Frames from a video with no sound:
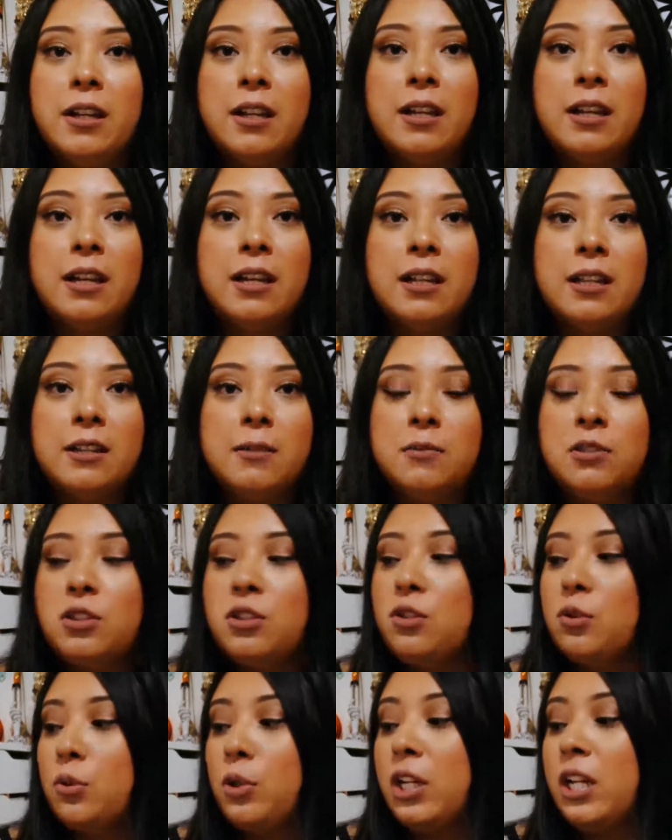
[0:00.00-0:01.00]
It
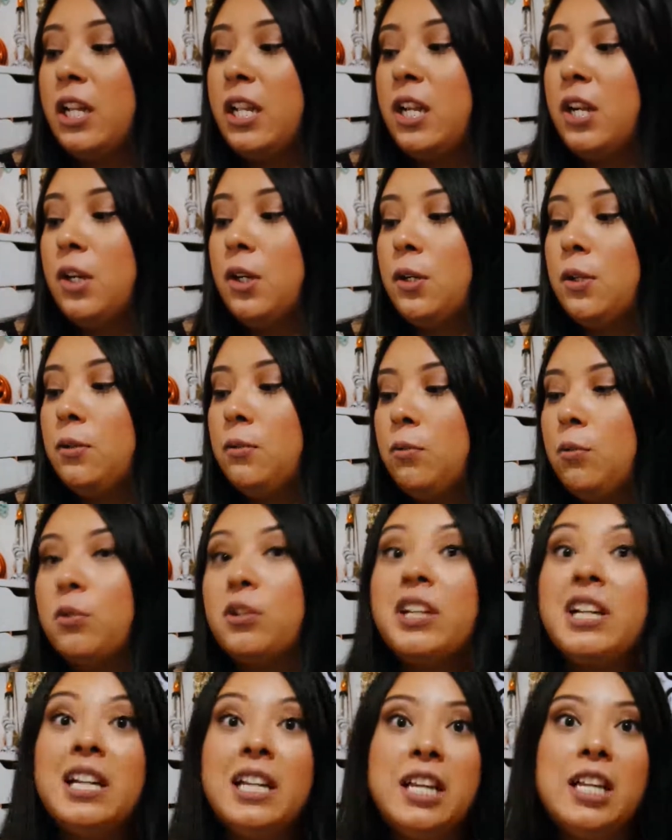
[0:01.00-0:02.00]
claims to clear or
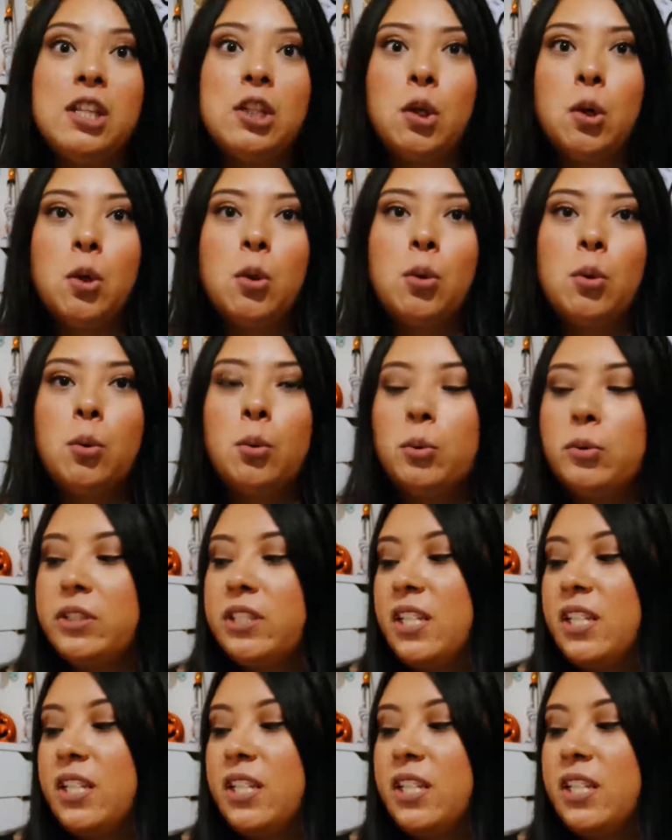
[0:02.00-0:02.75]
clean all